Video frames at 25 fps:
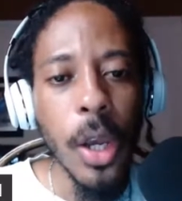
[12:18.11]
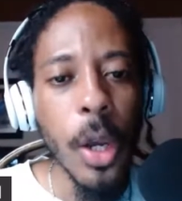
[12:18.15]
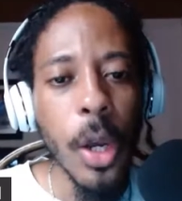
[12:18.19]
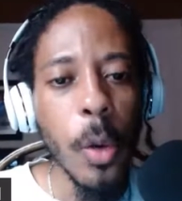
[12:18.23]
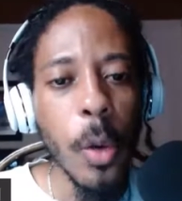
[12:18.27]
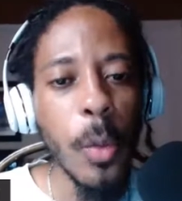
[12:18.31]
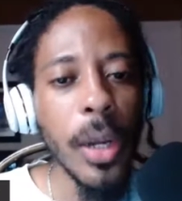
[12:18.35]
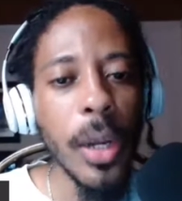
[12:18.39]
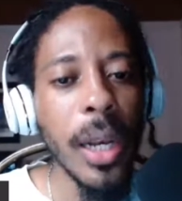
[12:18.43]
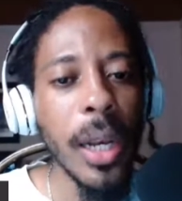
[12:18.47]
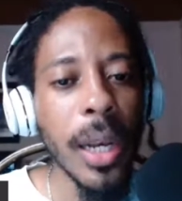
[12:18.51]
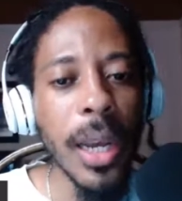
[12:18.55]

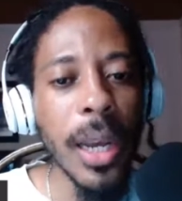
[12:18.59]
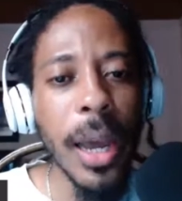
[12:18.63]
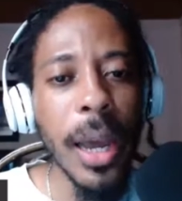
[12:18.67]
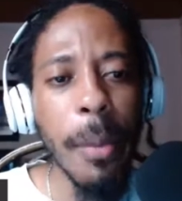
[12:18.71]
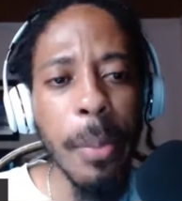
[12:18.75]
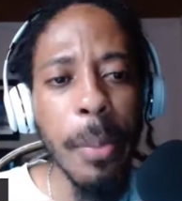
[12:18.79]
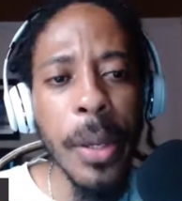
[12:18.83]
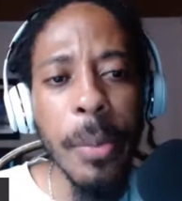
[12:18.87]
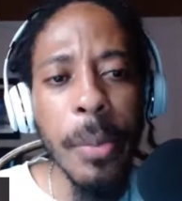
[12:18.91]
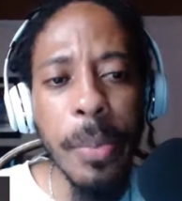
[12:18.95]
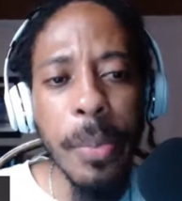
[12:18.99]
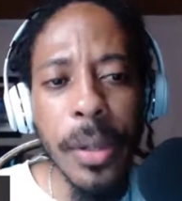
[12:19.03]
We look at
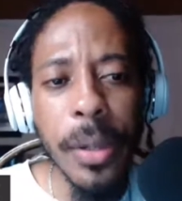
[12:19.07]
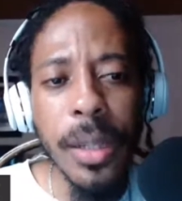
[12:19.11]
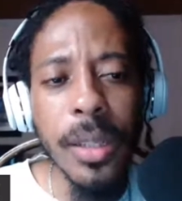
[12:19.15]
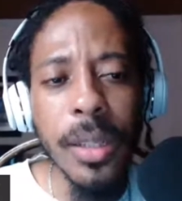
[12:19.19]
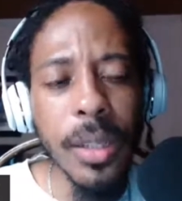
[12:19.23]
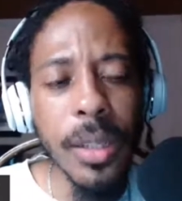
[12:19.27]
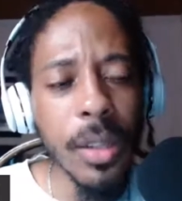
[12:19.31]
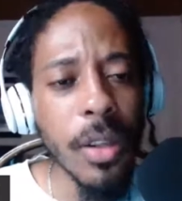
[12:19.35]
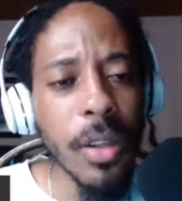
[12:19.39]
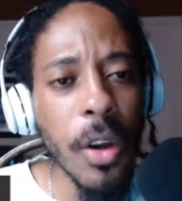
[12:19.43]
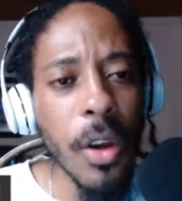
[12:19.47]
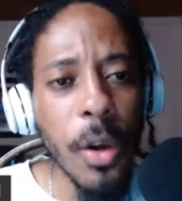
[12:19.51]
people a
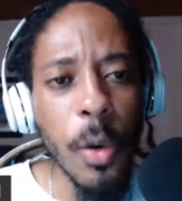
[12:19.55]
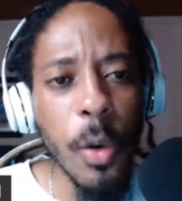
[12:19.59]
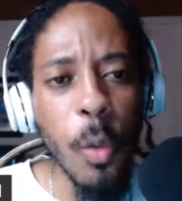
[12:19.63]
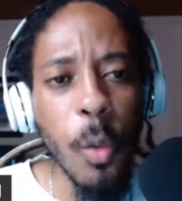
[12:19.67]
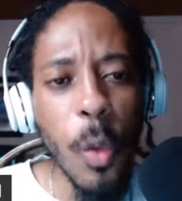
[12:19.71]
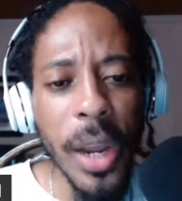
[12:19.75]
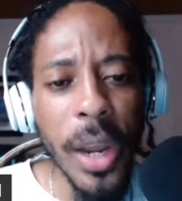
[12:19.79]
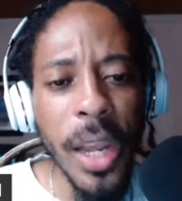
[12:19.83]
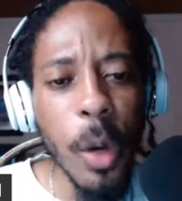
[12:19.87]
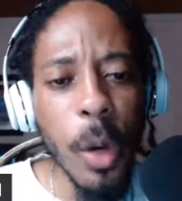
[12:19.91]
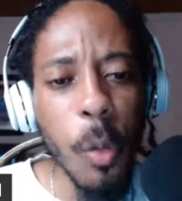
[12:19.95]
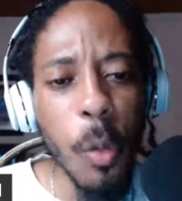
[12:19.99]
certain
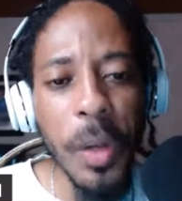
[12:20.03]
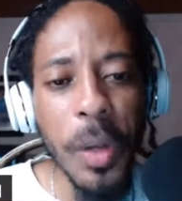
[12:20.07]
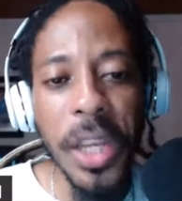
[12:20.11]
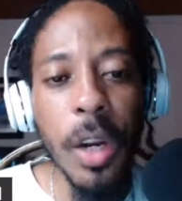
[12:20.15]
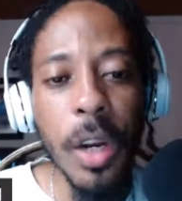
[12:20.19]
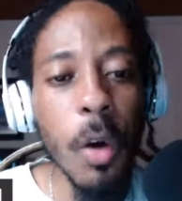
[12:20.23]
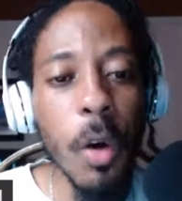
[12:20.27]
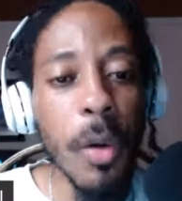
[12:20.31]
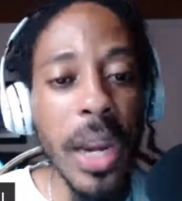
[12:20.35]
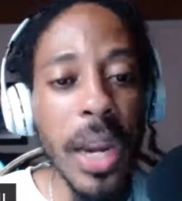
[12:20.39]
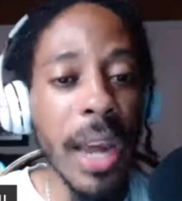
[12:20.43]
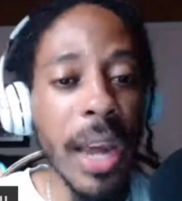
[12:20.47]
way and we
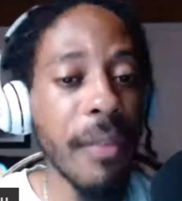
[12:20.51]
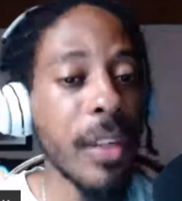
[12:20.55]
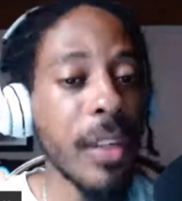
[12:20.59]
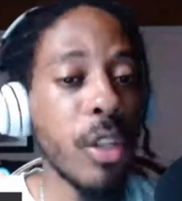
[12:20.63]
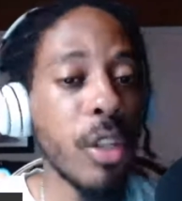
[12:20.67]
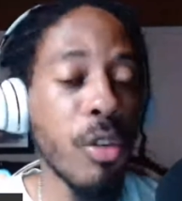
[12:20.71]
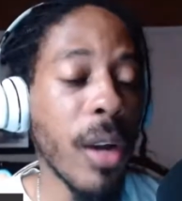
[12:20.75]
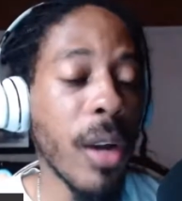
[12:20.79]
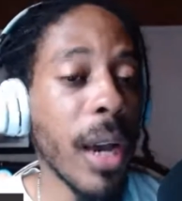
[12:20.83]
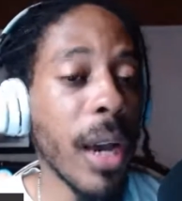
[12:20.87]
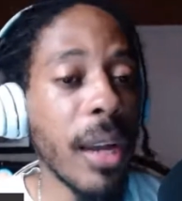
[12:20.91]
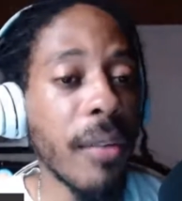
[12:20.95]
don't never
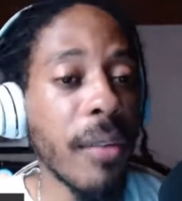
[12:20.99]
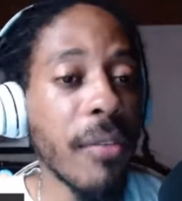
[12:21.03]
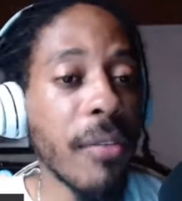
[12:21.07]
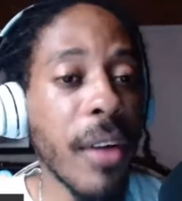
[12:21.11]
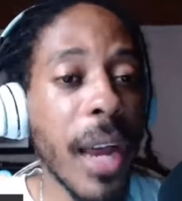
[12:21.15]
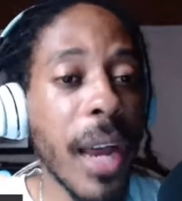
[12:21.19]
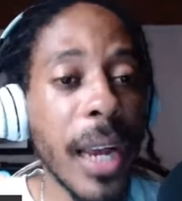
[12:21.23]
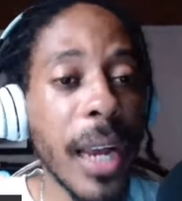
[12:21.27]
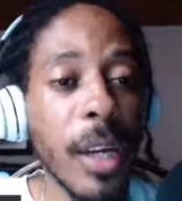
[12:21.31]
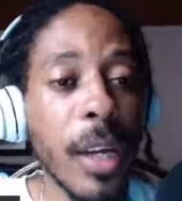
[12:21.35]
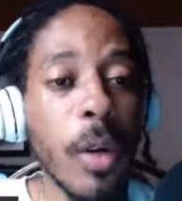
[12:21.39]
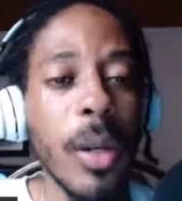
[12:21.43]
try to
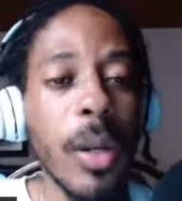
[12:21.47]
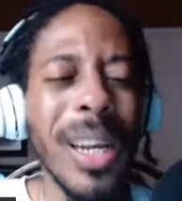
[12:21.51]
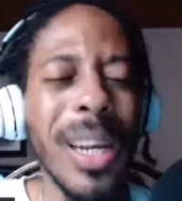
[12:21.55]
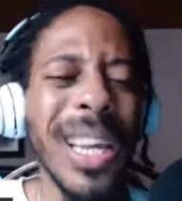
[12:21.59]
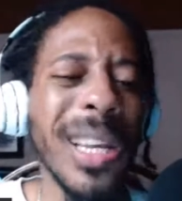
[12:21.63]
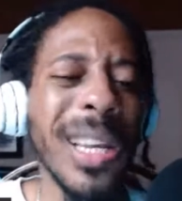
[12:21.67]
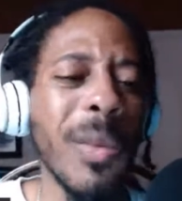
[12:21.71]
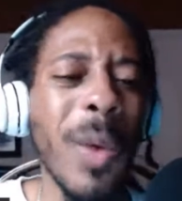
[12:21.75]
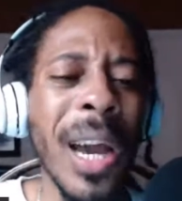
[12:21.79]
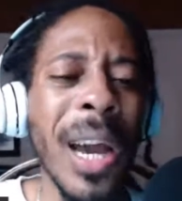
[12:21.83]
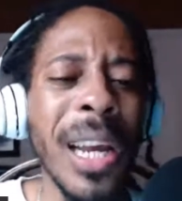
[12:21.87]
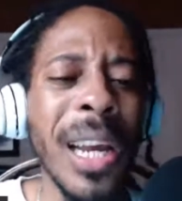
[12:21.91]
find out, like,
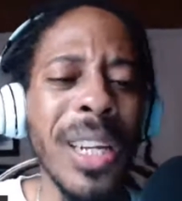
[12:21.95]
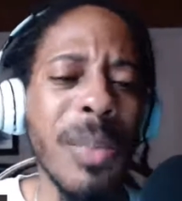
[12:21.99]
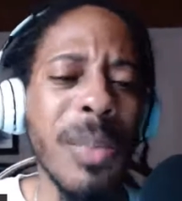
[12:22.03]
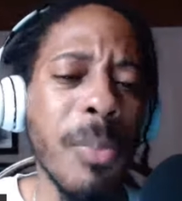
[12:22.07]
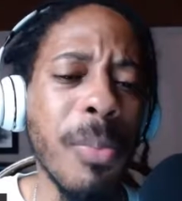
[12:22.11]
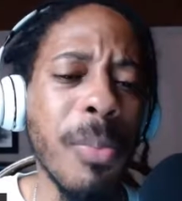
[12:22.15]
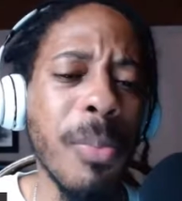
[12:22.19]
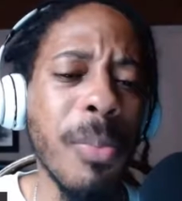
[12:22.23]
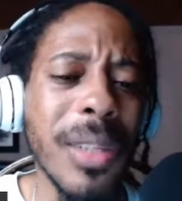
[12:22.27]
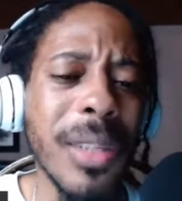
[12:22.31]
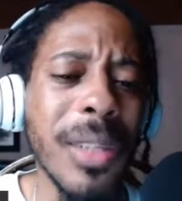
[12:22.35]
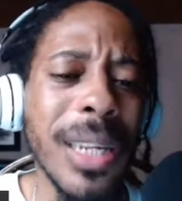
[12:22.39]
why this
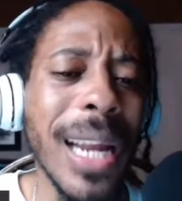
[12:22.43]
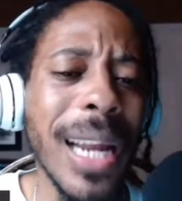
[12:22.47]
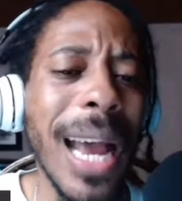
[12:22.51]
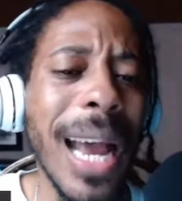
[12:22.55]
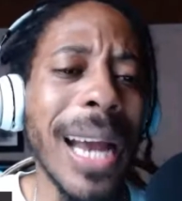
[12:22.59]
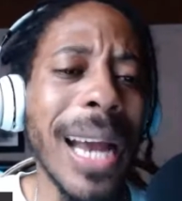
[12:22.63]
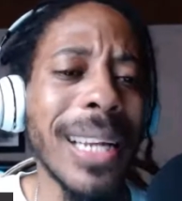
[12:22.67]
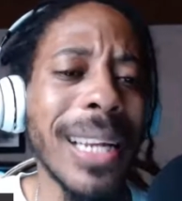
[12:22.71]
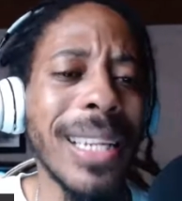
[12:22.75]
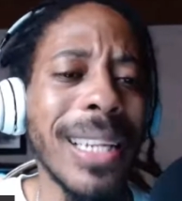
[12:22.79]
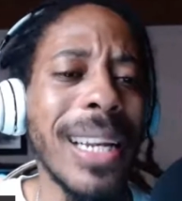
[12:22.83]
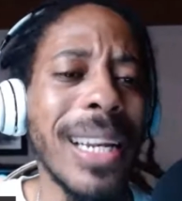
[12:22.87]
person
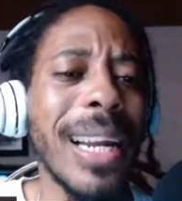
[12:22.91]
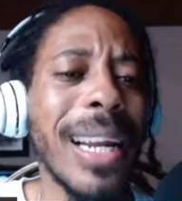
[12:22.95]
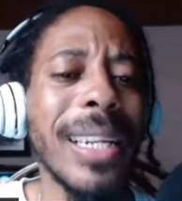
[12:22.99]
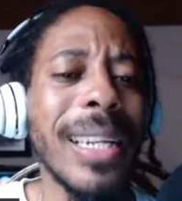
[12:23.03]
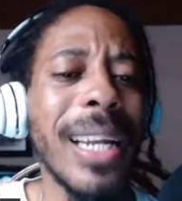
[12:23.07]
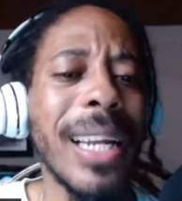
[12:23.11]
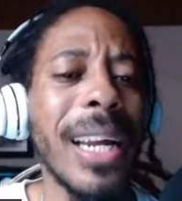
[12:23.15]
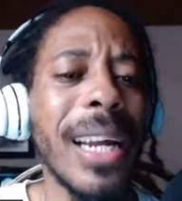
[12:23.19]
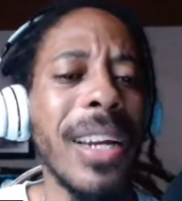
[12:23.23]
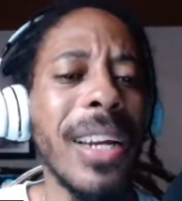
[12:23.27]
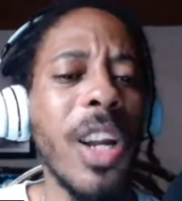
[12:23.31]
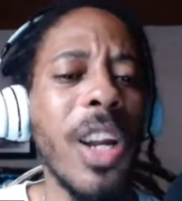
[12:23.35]
acting like
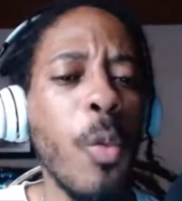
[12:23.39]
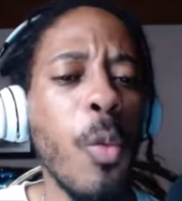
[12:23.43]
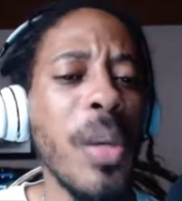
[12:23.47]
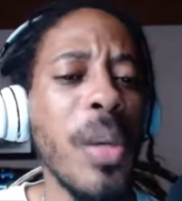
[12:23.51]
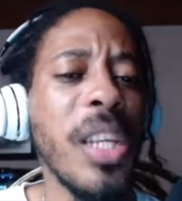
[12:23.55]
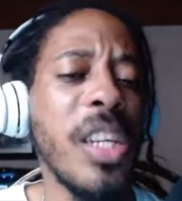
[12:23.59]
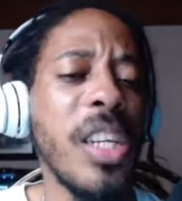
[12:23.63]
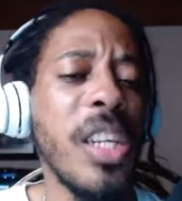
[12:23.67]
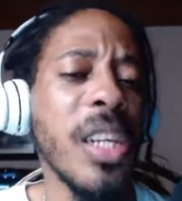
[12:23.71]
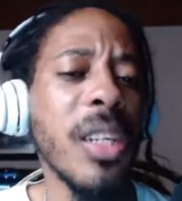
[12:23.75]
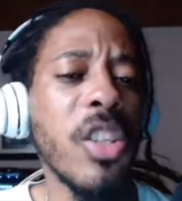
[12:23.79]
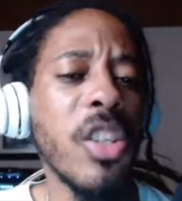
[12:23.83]
that. No, we
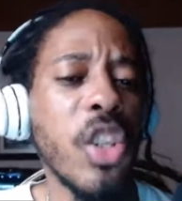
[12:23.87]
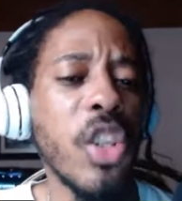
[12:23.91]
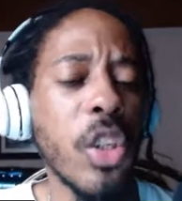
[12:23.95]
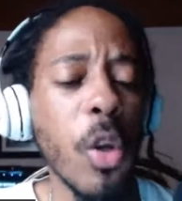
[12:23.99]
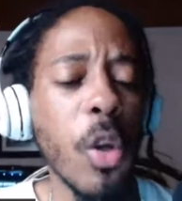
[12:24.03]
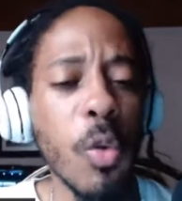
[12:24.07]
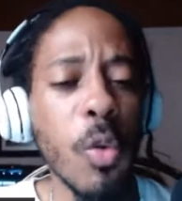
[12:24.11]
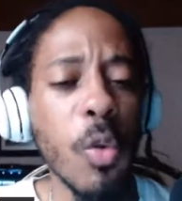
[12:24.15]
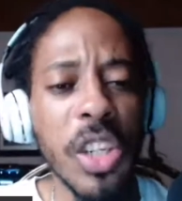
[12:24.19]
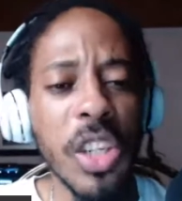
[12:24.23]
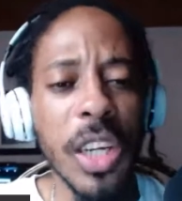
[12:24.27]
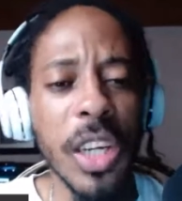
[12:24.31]
just
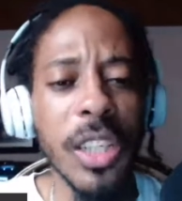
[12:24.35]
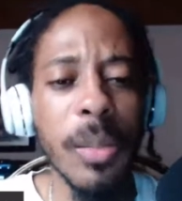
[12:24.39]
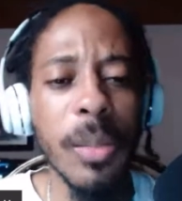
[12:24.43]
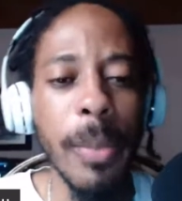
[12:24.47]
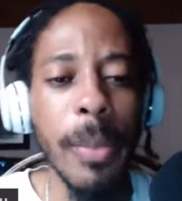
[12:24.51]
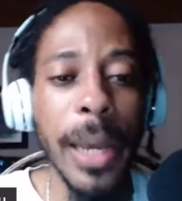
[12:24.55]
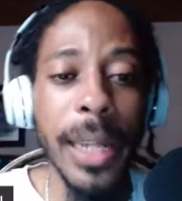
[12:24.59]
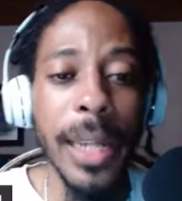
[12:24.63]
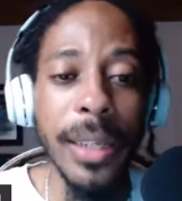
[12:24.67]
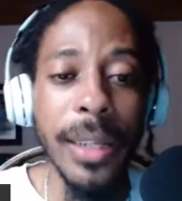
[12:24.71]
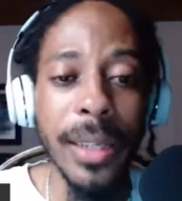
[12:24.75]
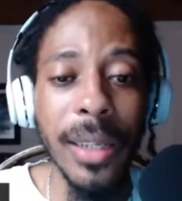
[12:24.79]
so
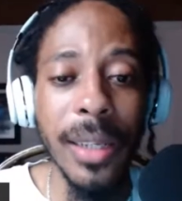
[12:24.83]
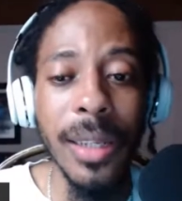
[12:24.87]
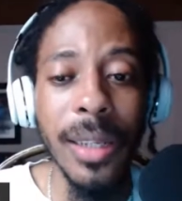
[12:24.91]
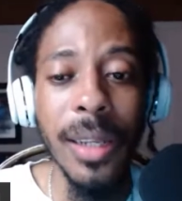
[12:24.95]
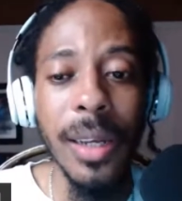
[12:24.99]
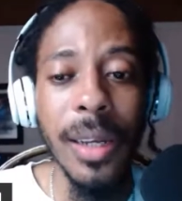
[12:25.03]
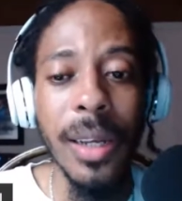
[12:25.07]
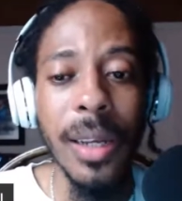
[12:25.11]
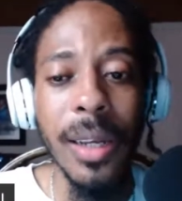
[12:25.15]
judgmental.